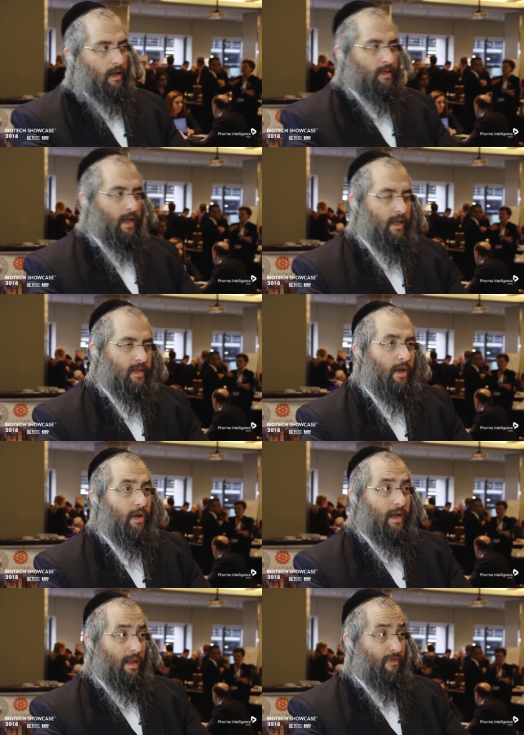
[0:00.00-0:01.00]
sites here
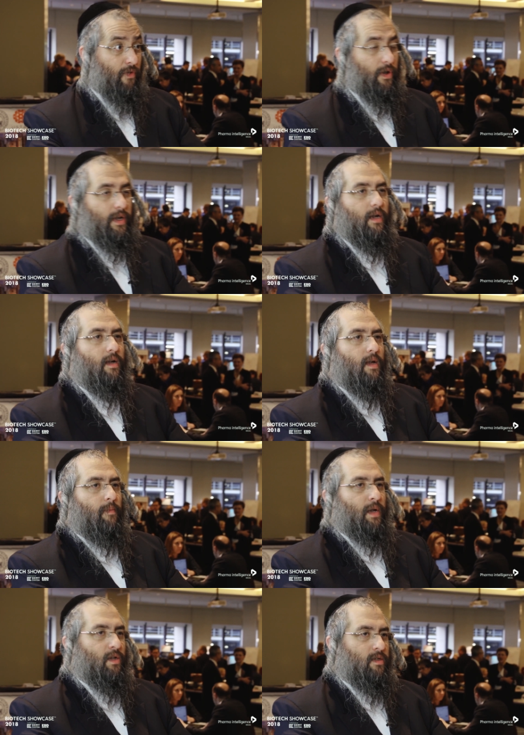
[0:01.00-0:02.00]
in California,
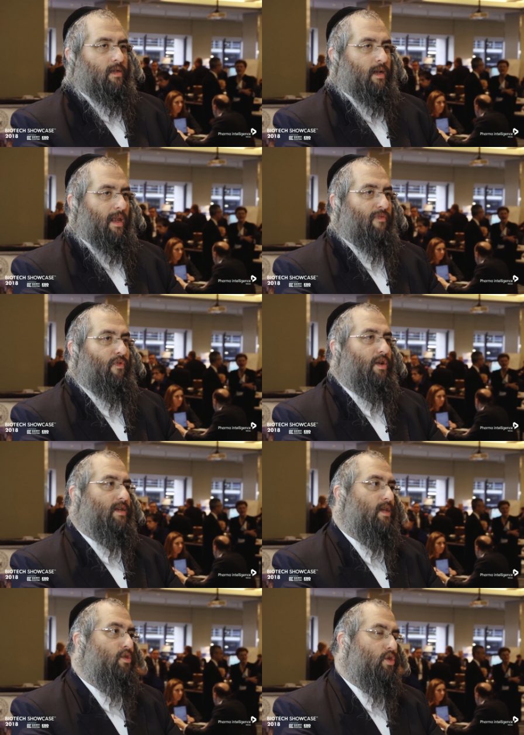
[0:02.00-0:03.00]
because the California
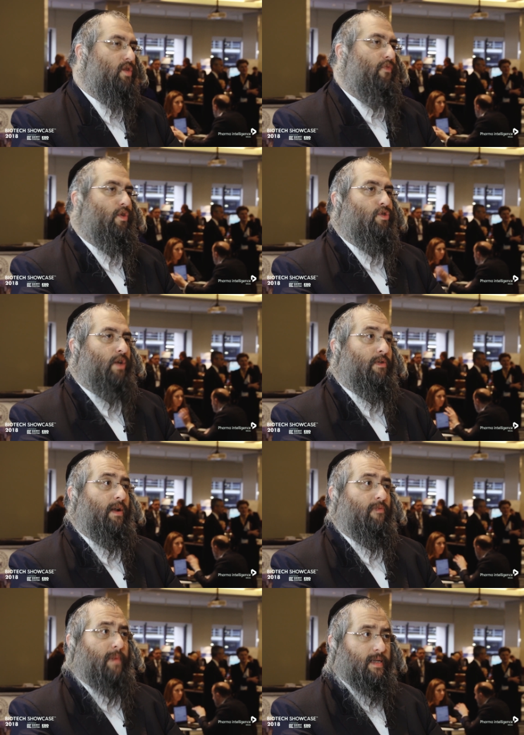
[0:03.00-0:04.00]
Institution for
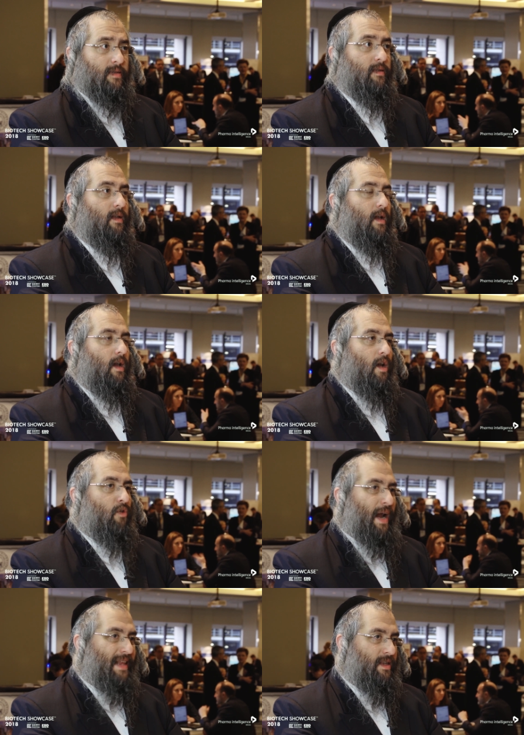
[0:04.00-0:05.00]
Regenerative Medicine
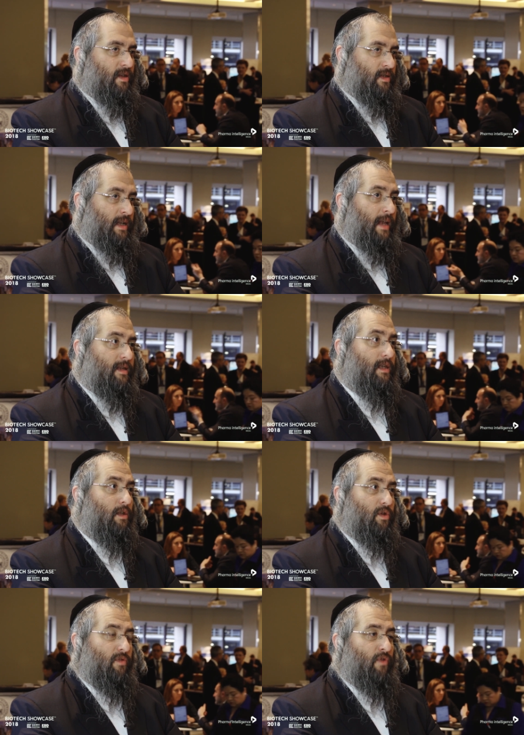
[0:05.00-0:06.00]
granted us an
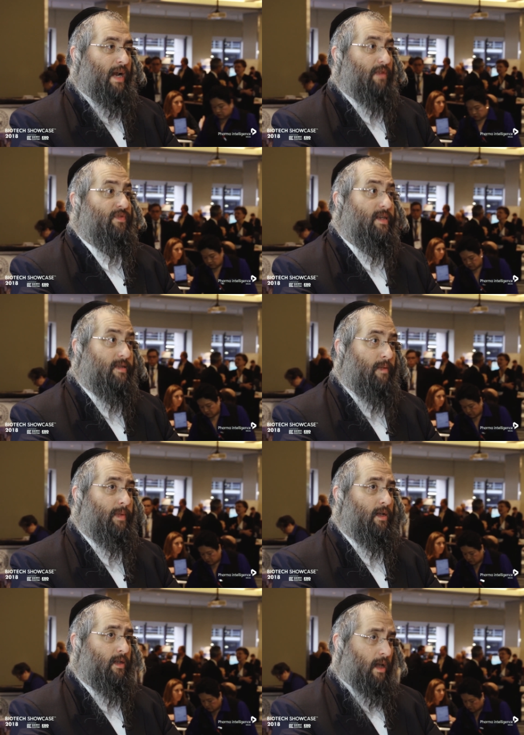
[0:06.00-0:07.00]
anti-dilutive grant of $16
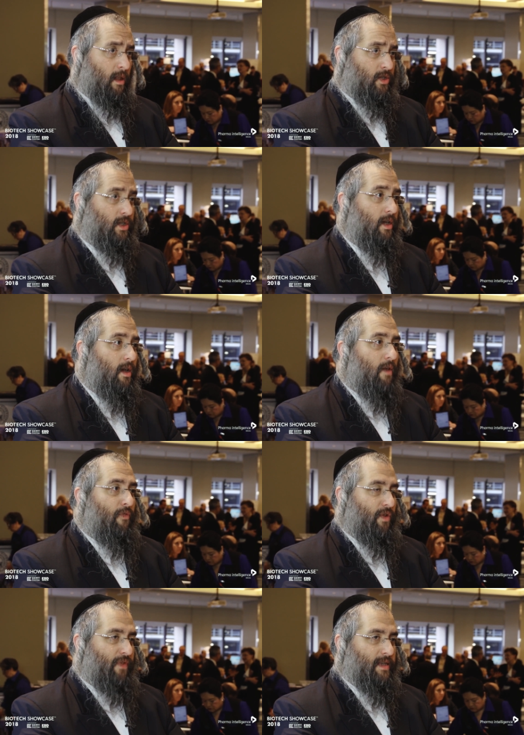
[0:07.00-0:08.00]
million
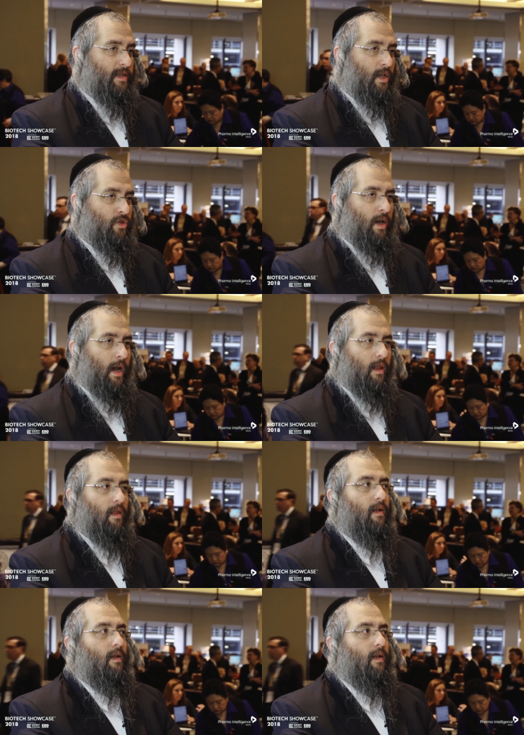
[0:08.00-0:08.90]
for the phase 3 trial.